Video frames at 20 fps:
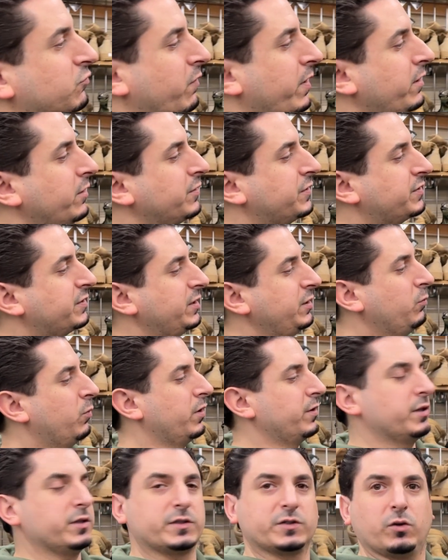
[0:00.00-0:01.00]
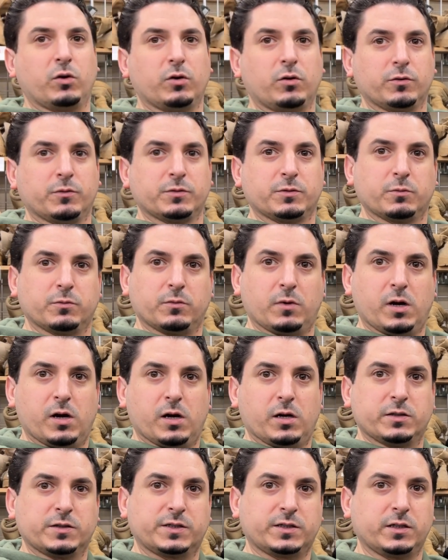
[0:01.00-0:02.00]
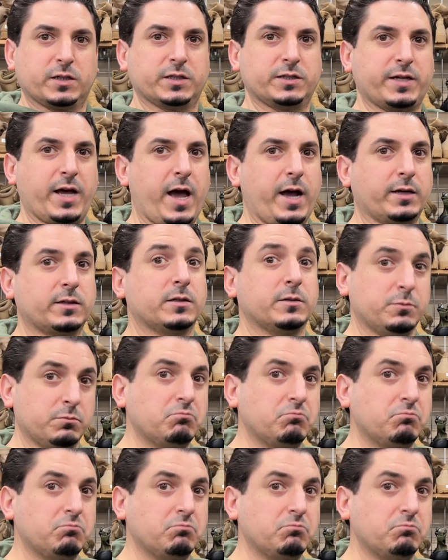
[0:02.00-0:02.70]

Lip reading: rare to see one this old still intact.